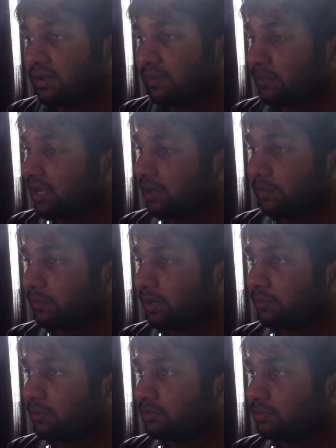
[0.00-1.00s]
man,
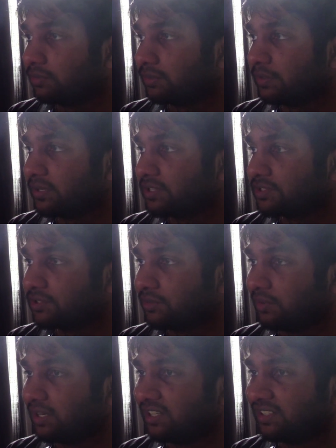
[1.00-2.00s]
I'm all over the place. So,